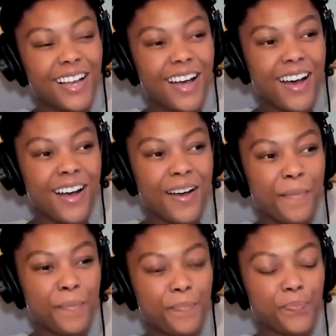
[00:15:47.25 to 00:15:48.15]

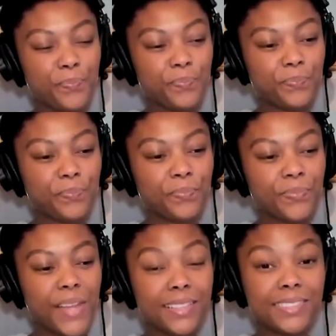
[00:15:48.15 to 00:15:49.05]

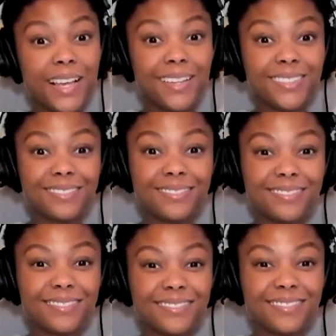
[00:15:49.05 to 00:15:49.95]
That's it.
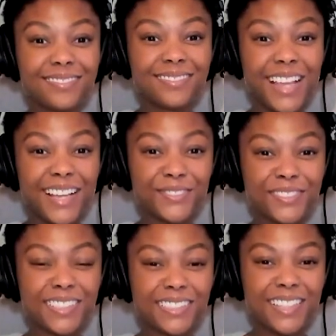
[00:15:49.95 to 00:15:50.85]
Thanks
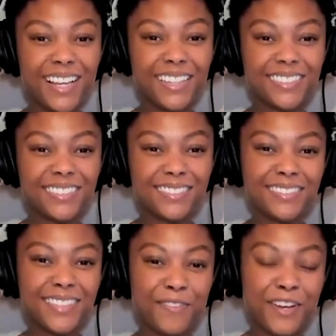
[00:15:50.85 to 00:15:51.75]
for listening.
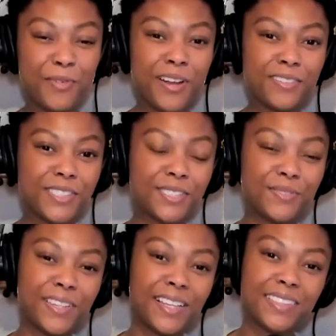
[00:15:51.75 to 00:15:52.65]
If anyone else is
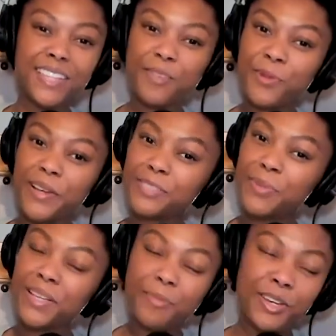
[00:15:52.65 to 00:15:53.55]
feeling the same way as
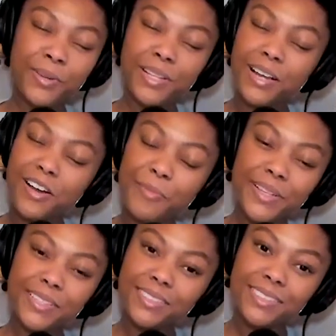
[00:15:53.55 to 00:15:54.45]
me, let me know in the
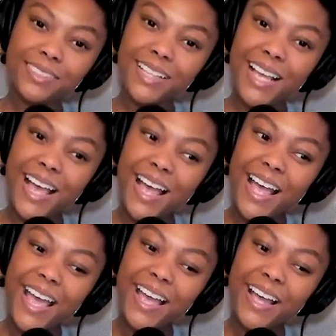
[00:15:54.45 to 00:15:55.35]
comments.
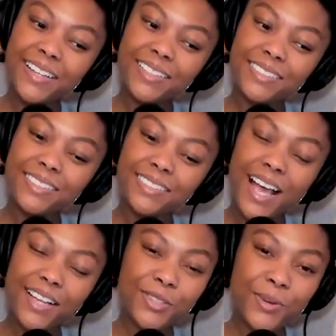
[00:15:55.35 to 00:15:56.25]
And
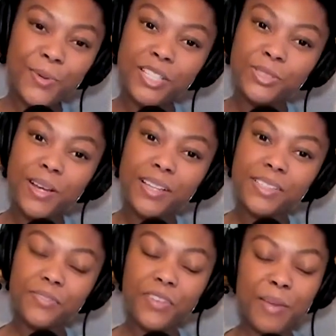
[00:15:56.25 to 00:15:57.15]
as always, you guys
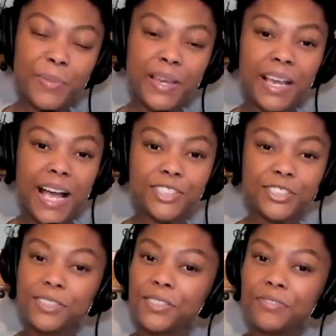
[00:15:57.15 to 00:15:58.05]
can find me at
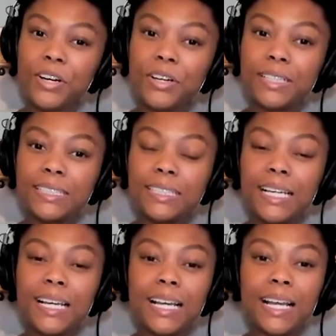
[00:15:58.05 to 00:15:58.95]
Chelsea Vaughn
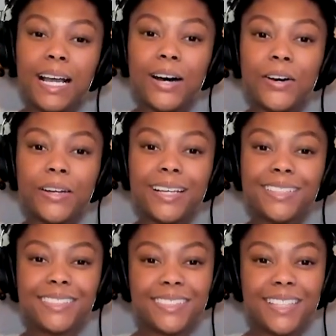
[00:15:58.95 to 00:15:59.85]
on Insta